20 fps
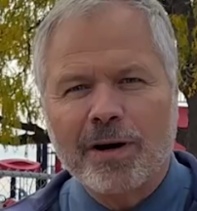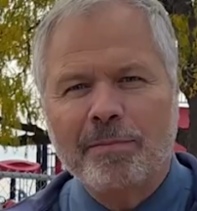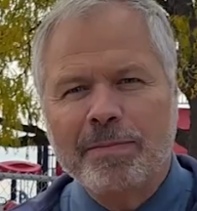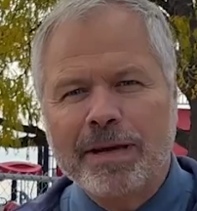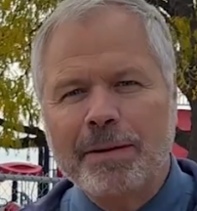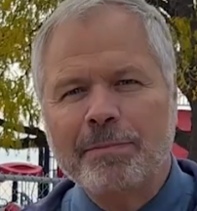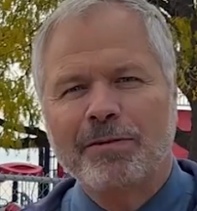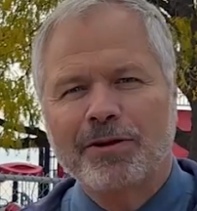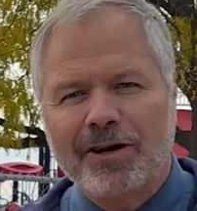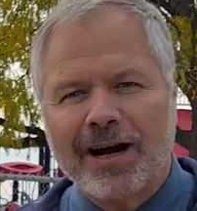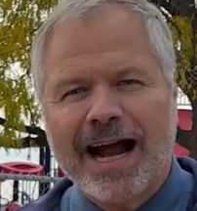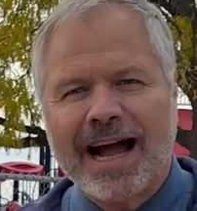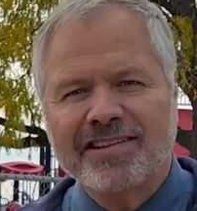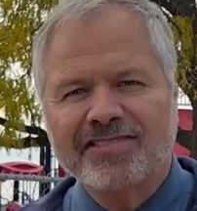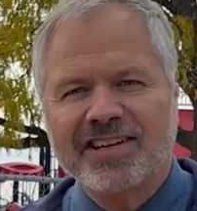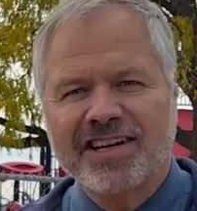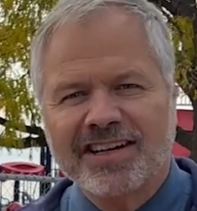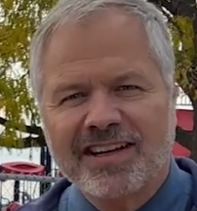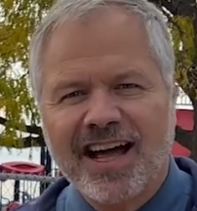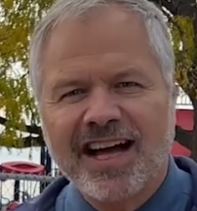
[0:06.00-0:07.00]
people are
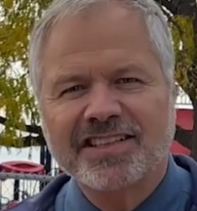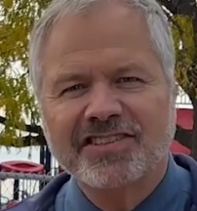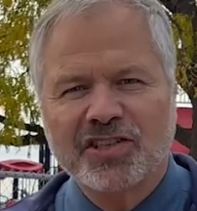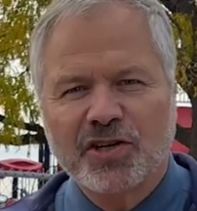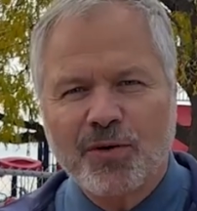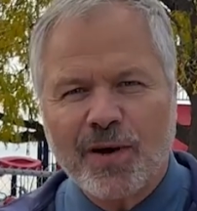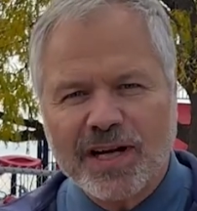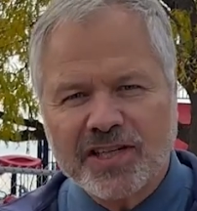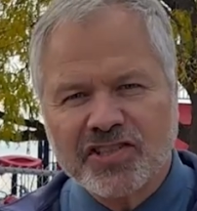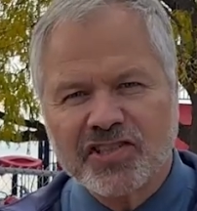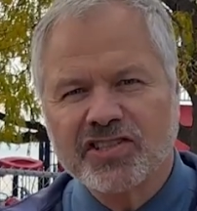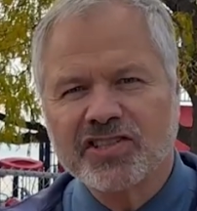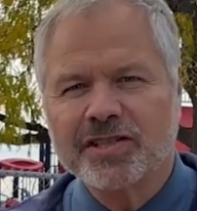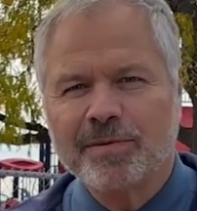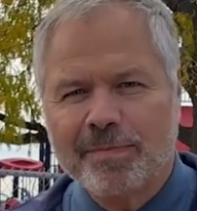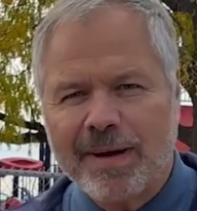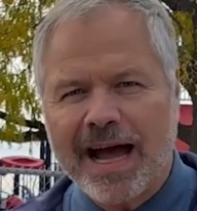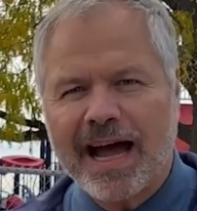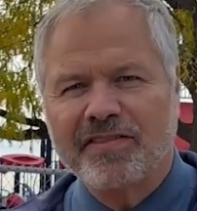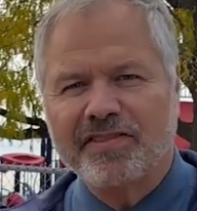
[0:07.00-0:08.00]
asking lots of questions
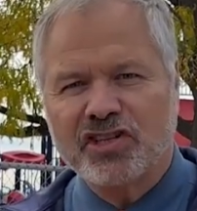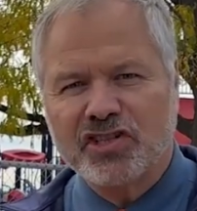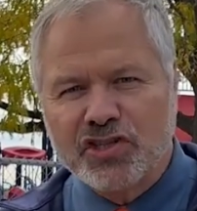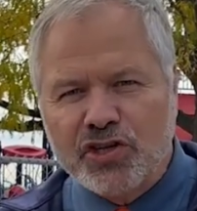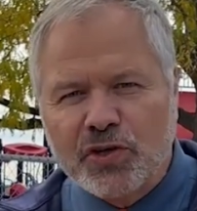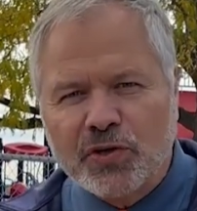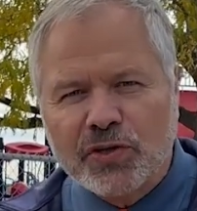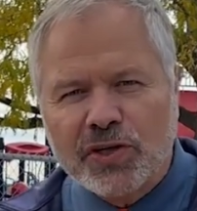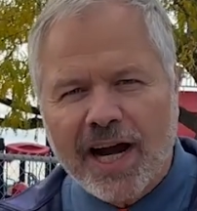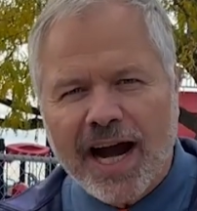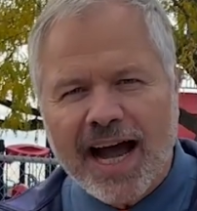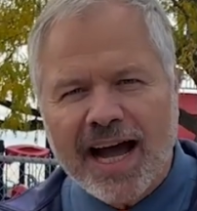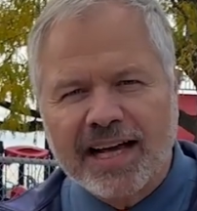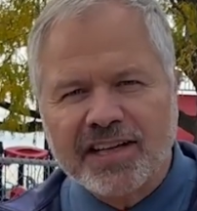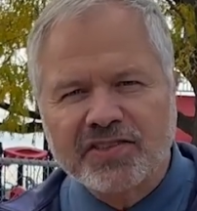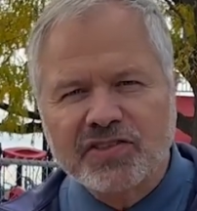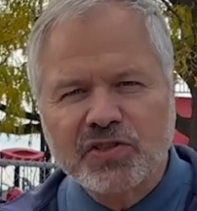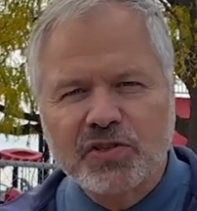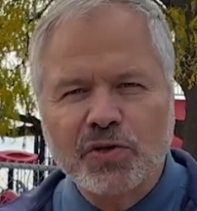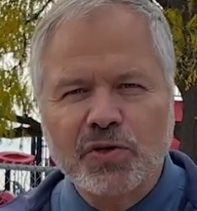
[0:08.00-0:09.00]
about the junior high
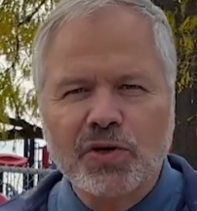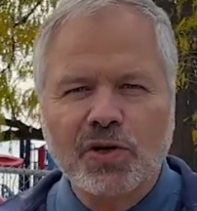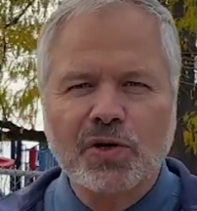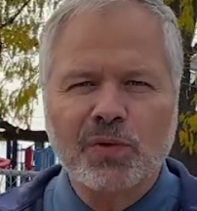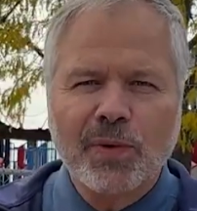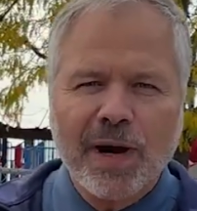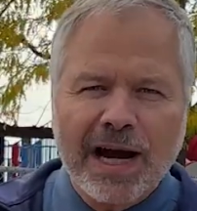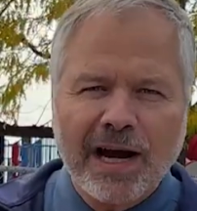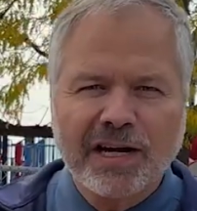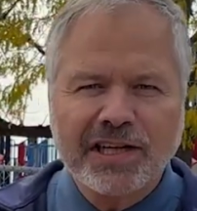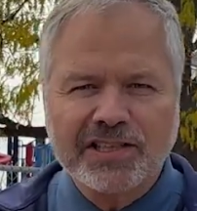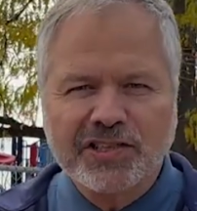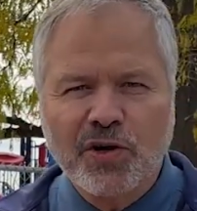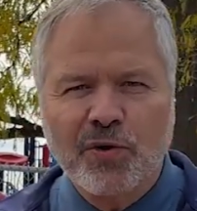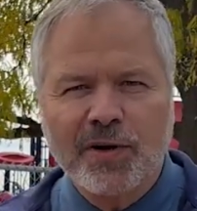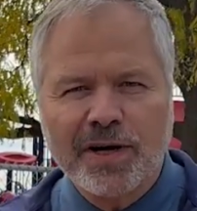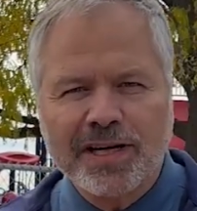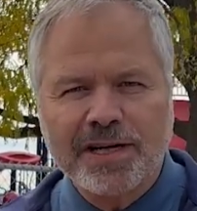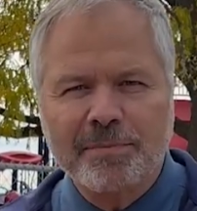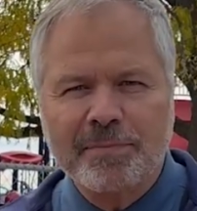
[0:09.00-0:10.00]
school, where it's
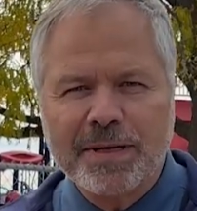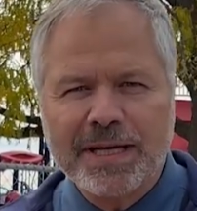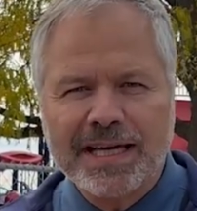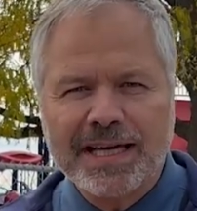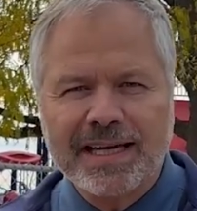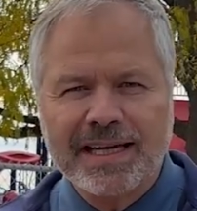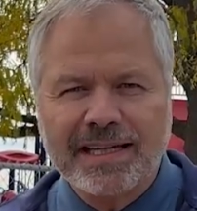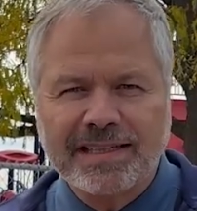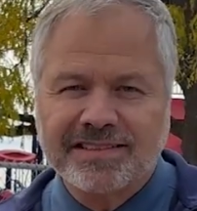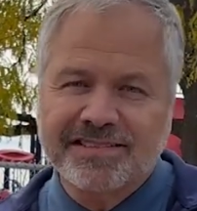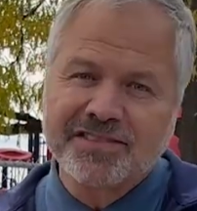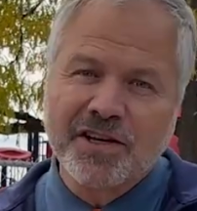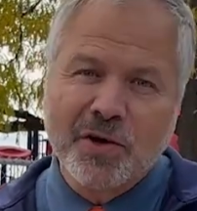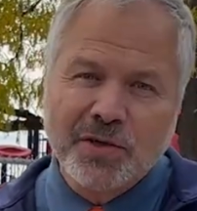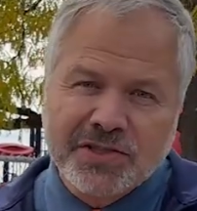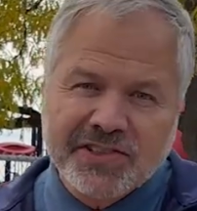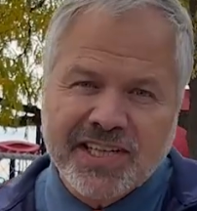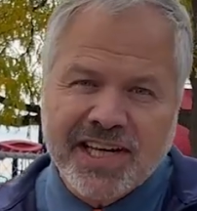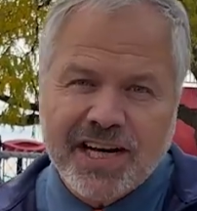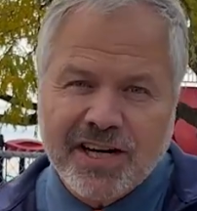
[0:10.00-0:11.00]
going to be. It's no
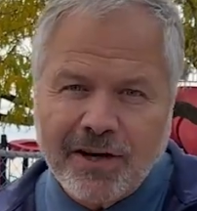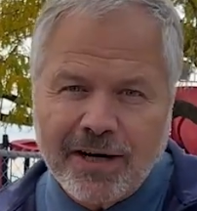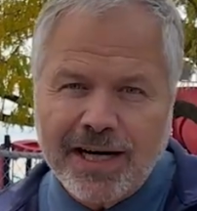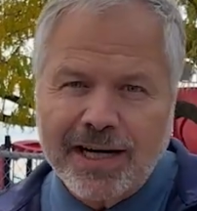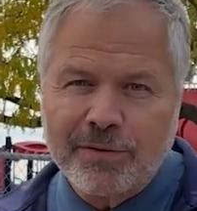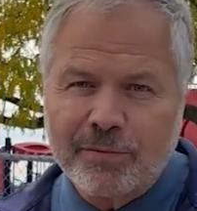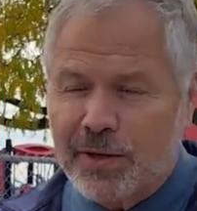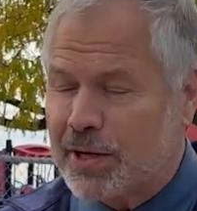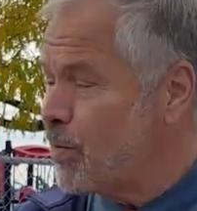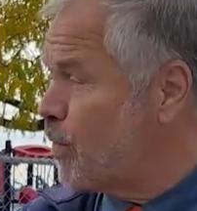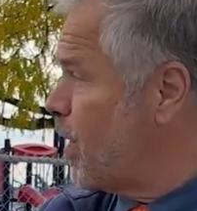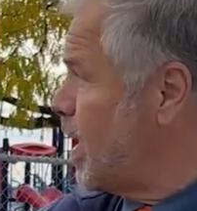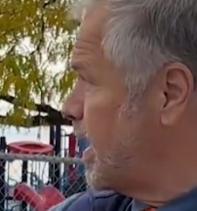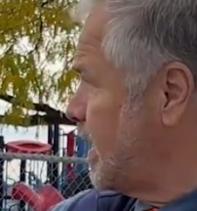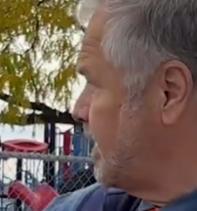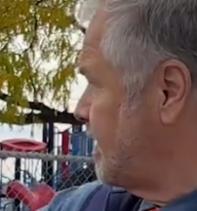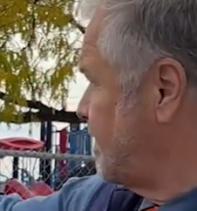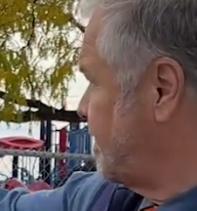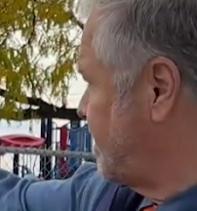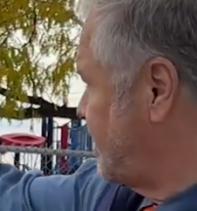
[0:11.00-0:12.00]
secret. We want
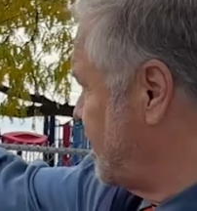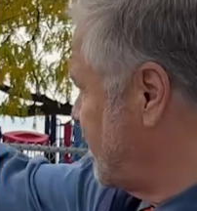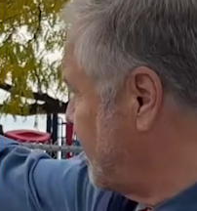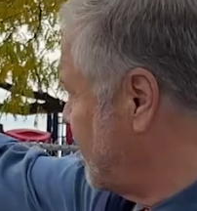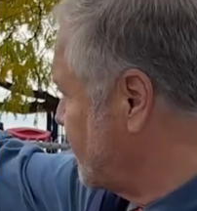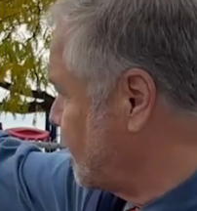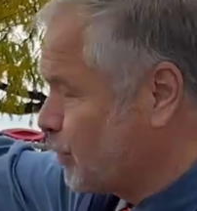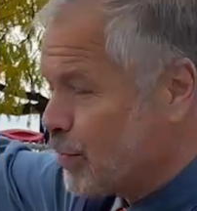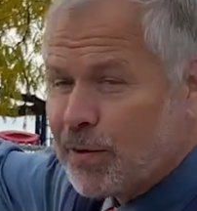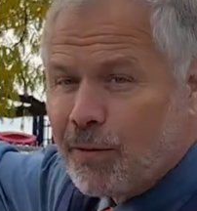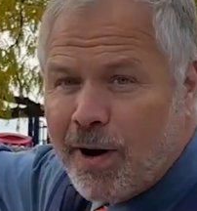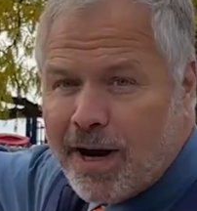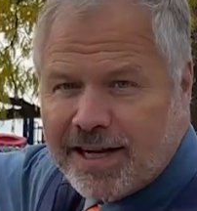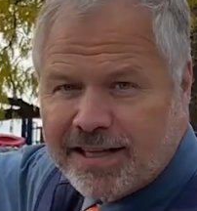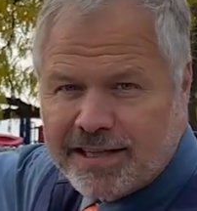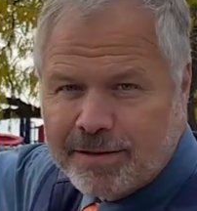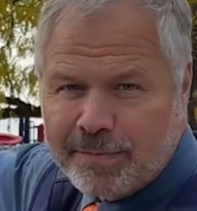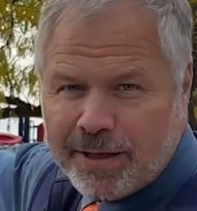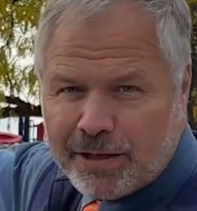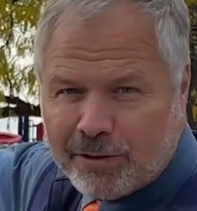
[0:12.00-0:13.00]
it
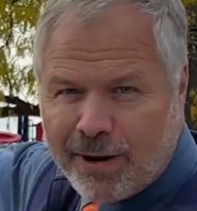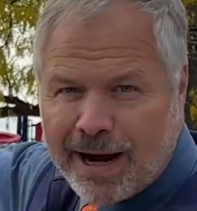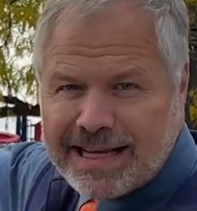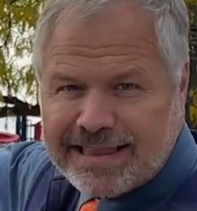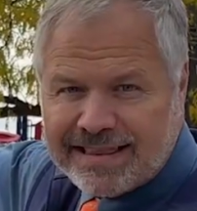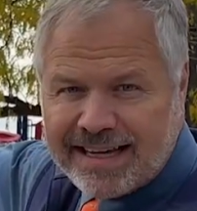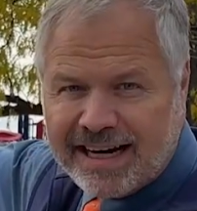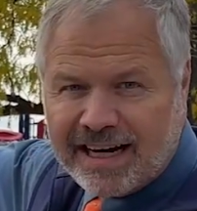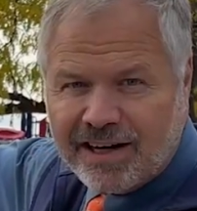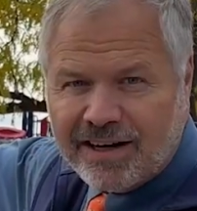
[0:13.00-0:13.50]
to be right there,